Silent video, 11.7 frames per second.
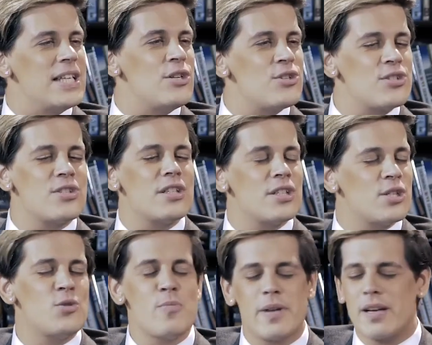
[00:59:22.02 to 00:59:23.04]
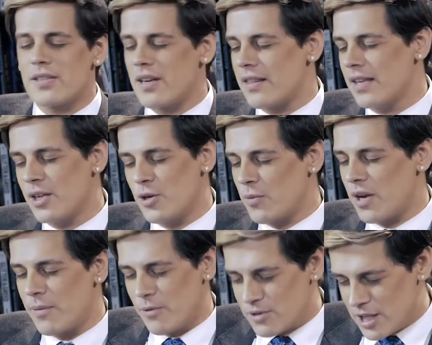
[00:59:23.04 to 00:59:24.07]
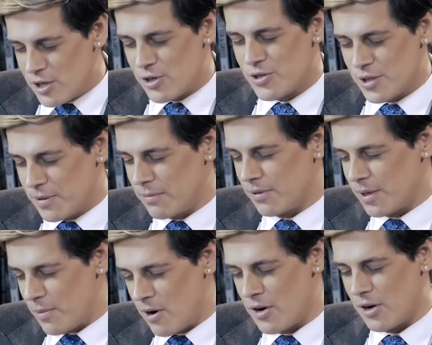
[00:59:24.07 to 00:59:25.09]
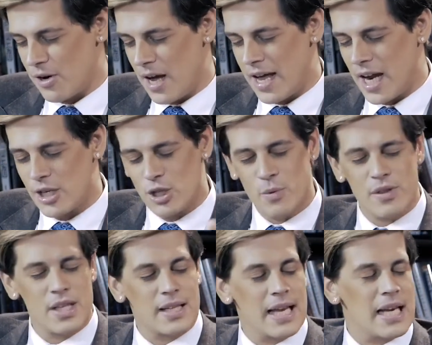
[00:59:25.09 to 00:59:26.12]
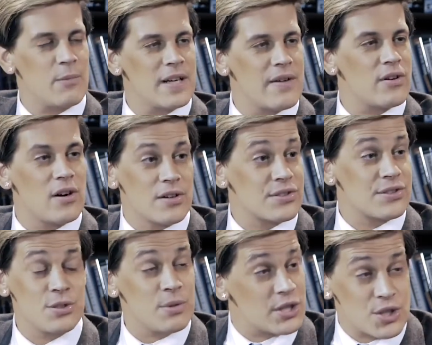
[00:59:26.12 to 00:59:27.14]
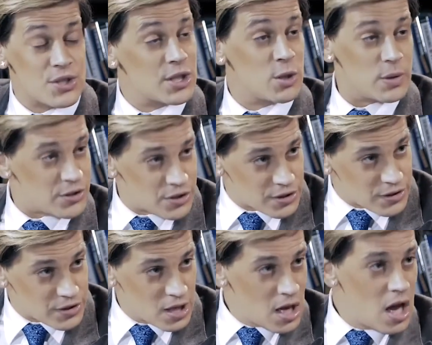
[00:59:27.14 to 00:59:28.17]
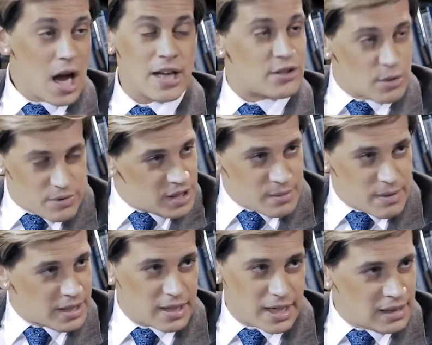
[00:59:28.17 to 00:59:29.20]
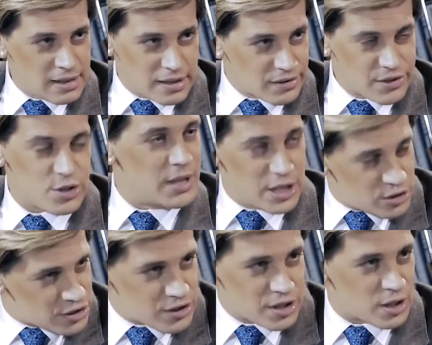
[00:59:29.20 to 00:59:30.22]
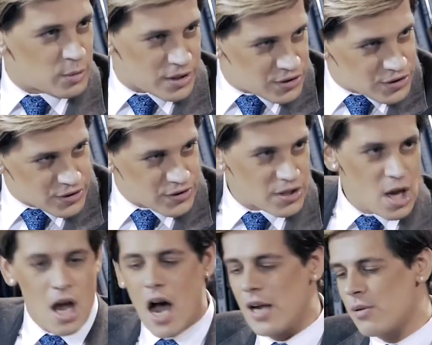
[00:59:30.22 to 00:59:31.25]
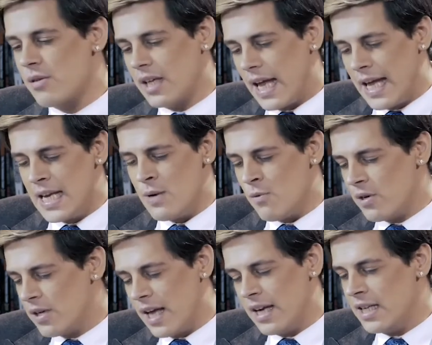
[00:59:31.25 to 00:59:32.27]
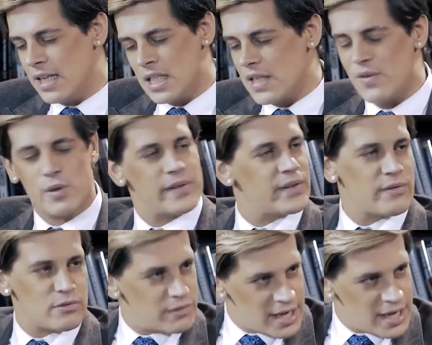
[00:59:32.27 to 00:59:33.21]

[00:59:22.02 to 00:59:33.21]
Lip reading: interested in you because I think you're one of the most interesting people in America, and I don't think anyone ever asks you interesting questions. I don't think Megyn Kelly asked you interesting questions. I don't think anyone in any interview I've ever